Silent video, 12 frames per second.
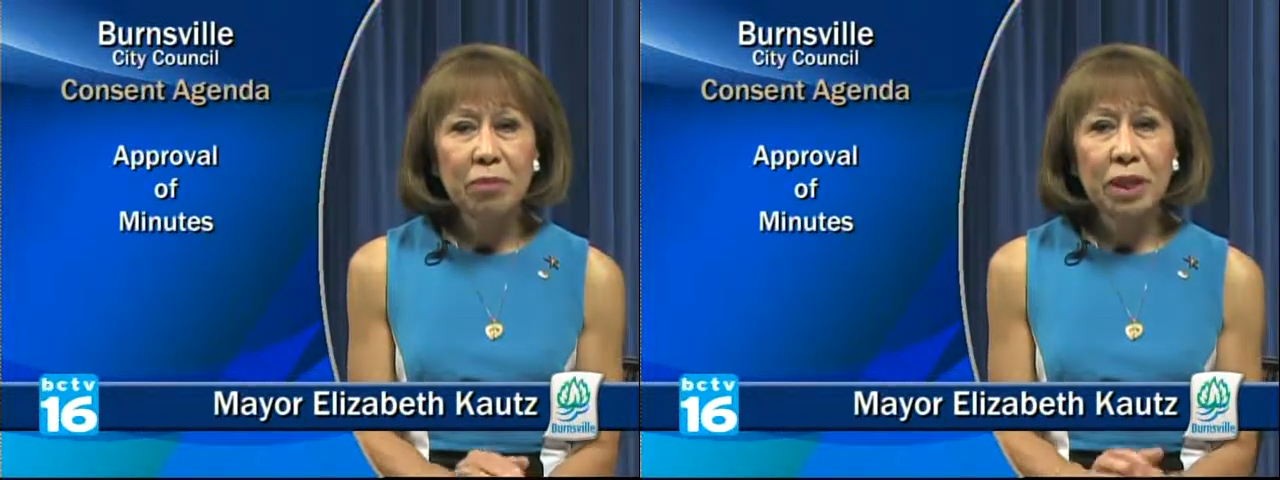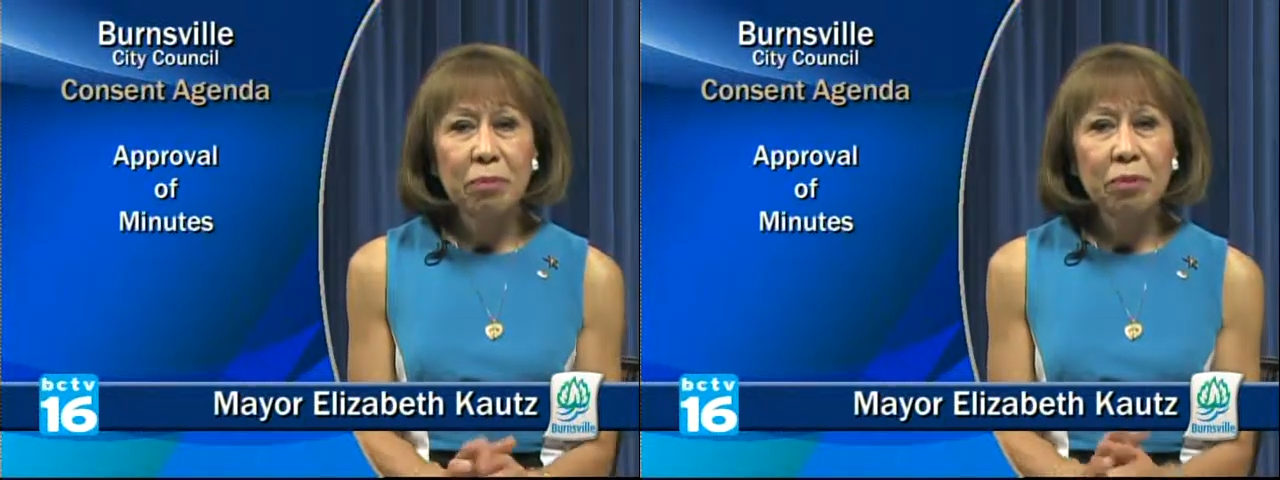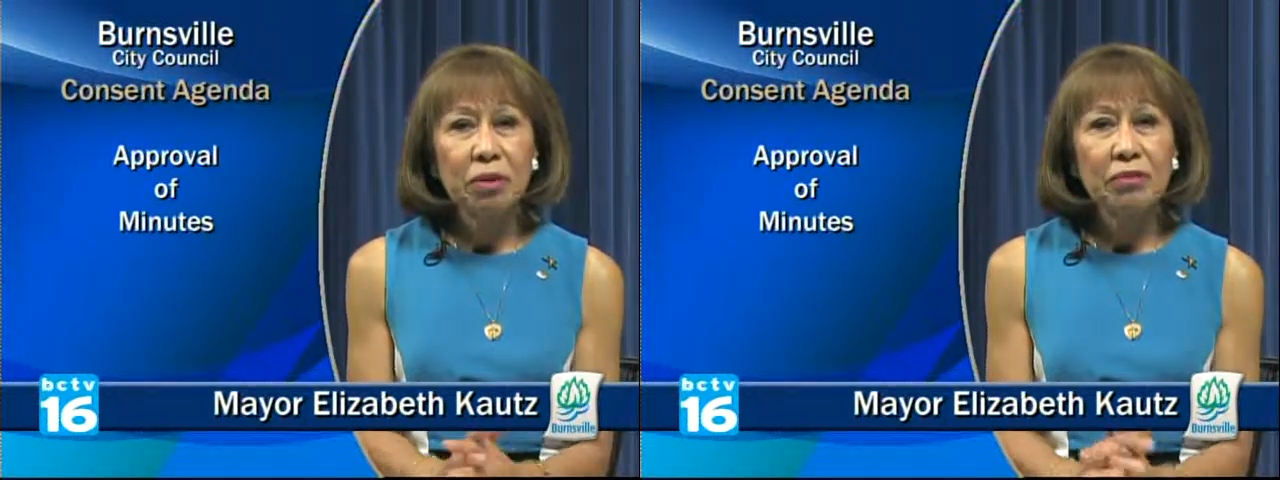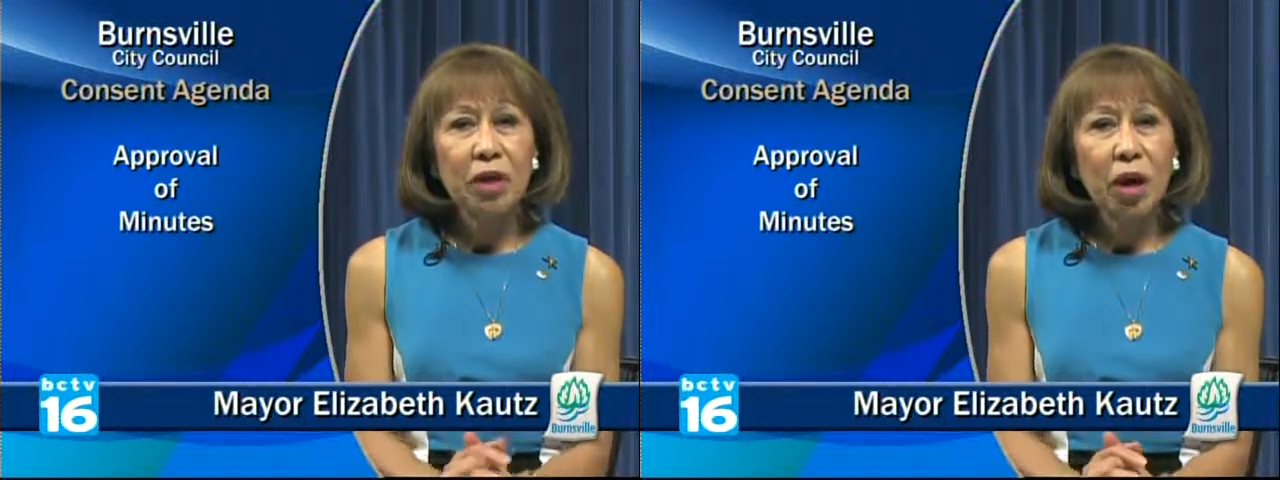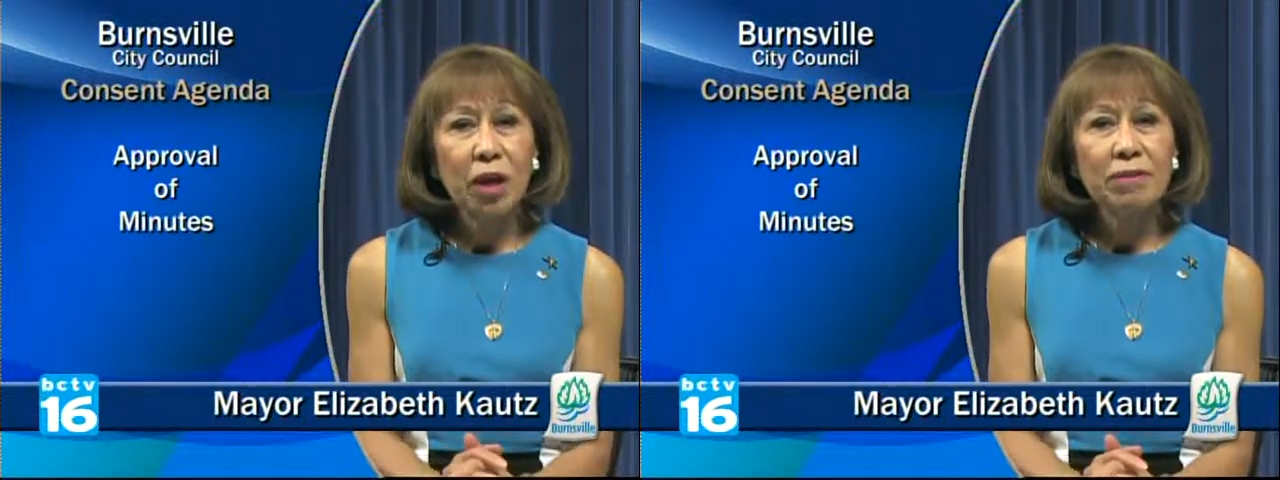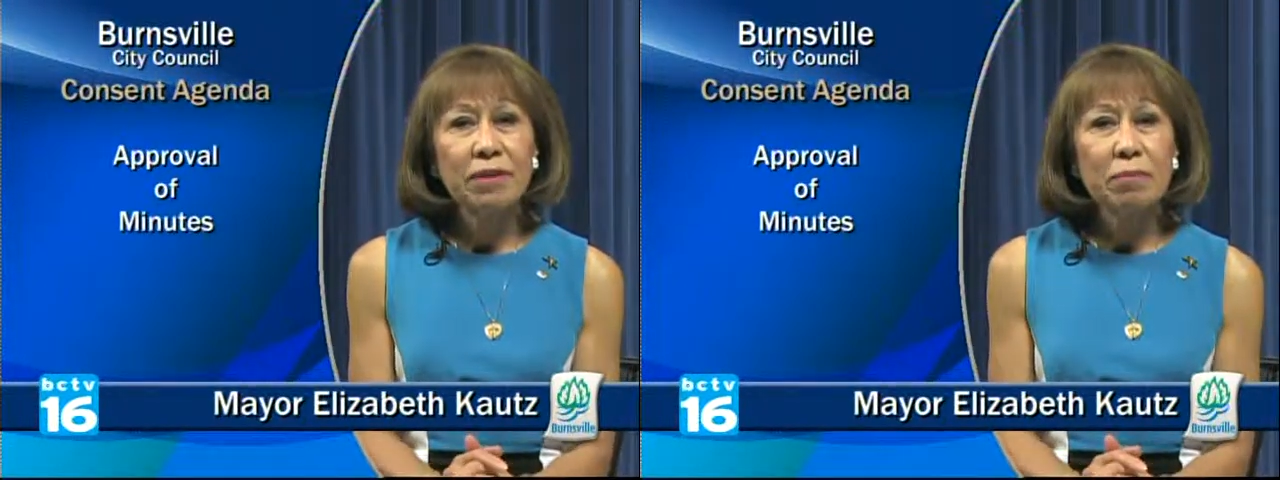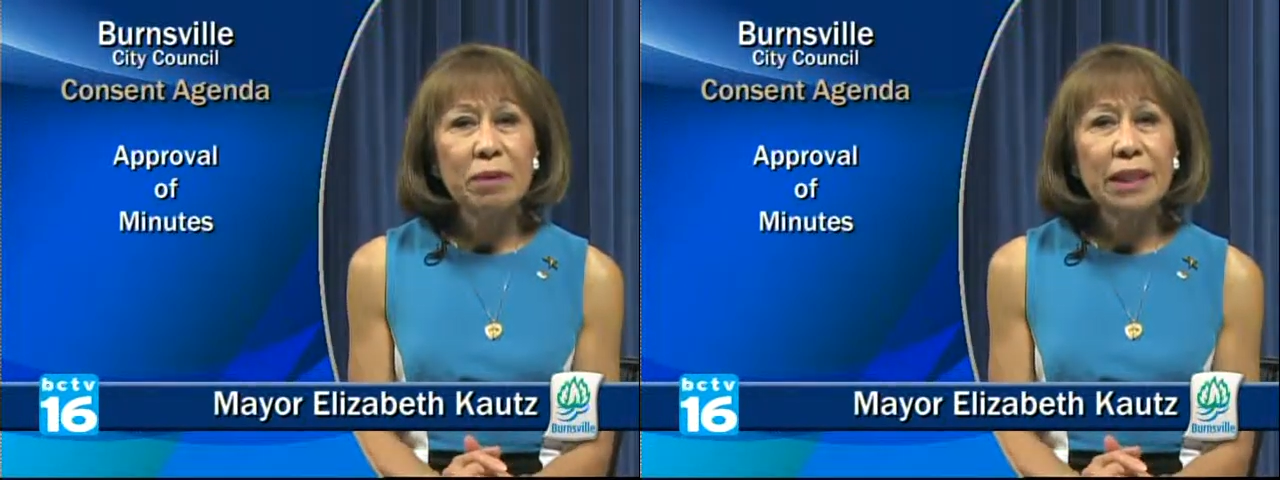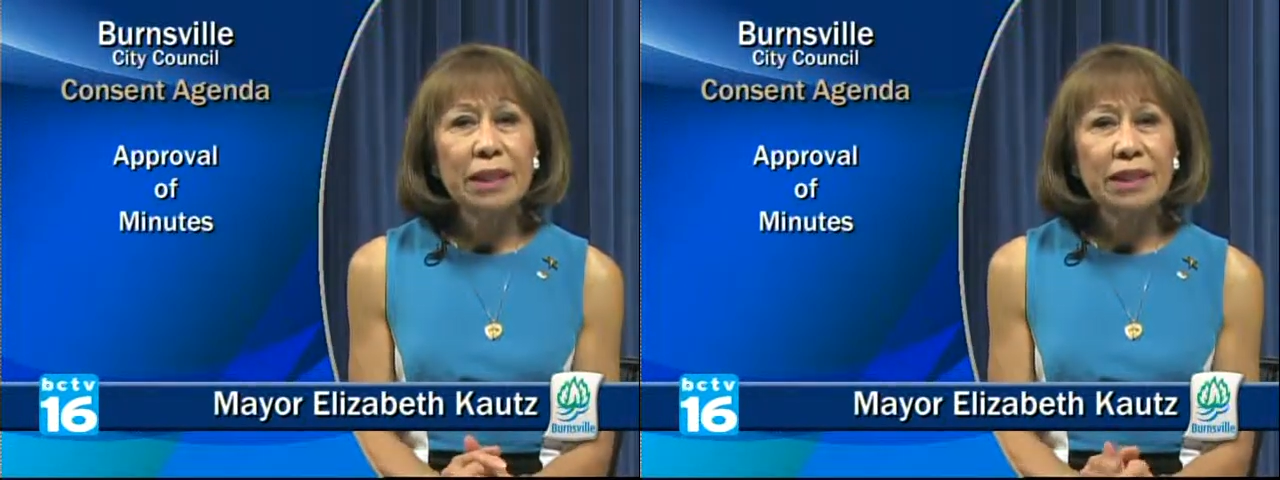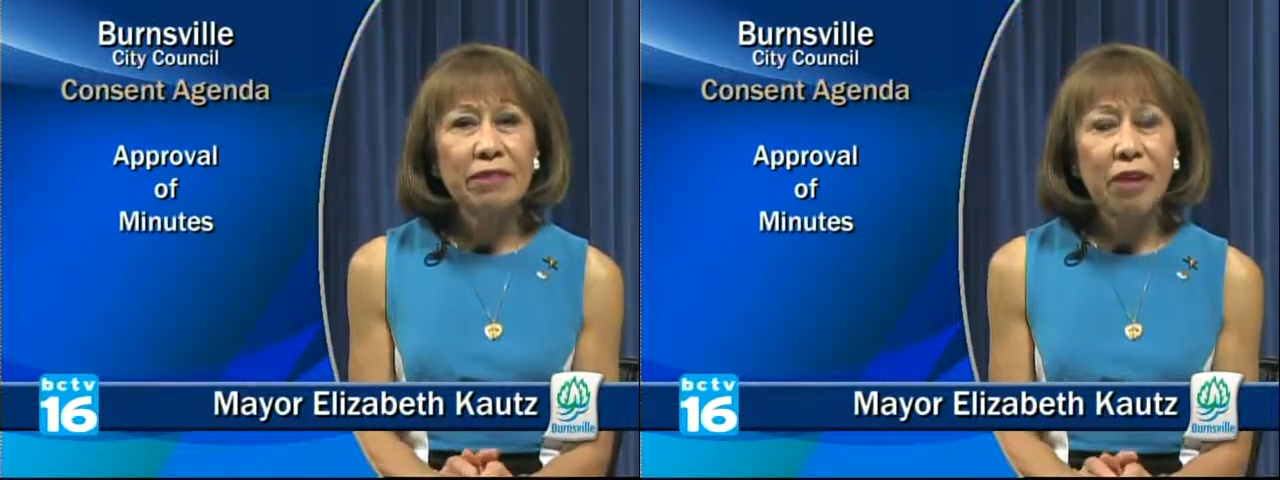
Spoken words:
we approved all of the minutes